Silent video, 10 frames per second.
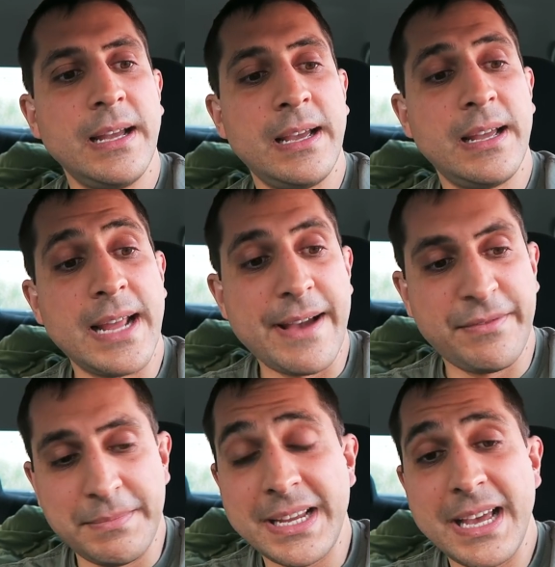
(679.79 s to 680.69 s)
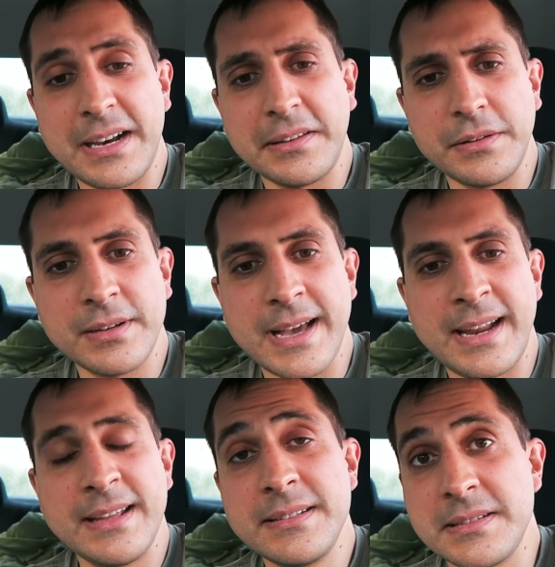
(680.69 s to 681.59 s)
and have a mechanic look
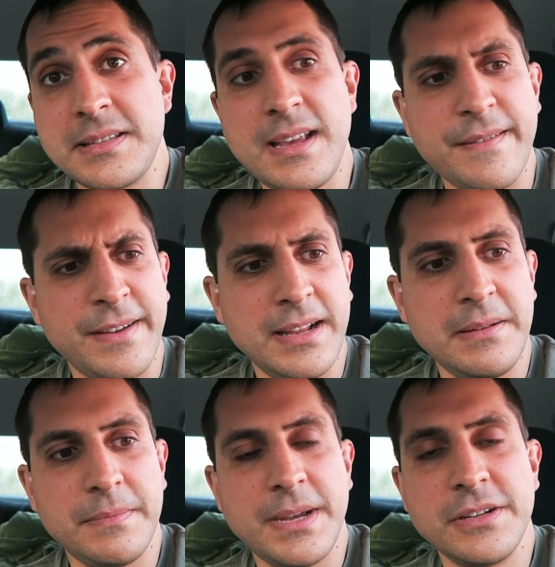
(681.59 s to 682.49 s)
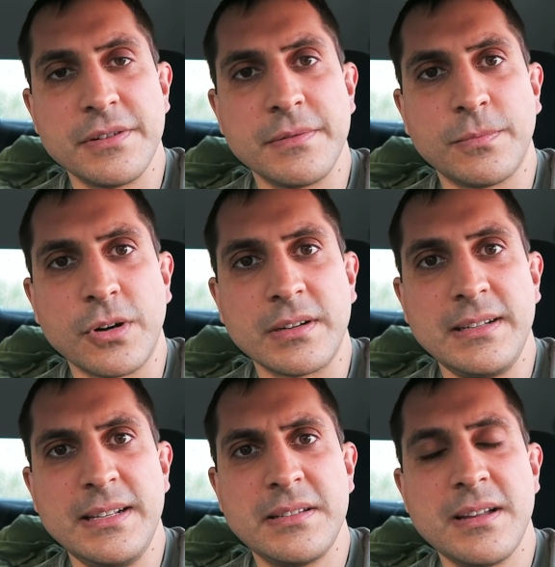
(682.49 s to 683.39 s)
at it and see if any major work
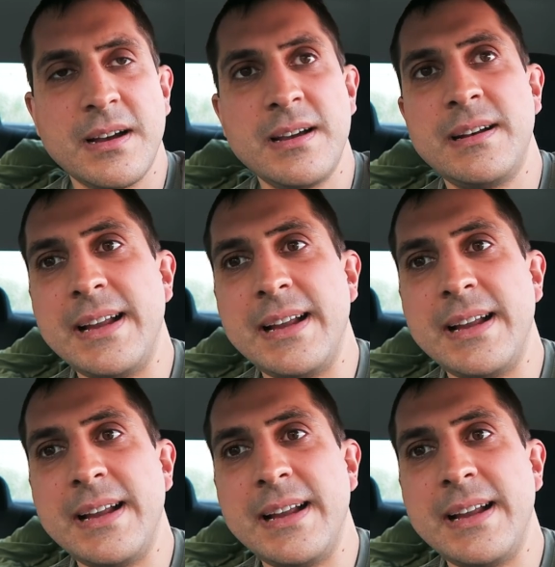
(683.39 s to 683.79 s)
needs done,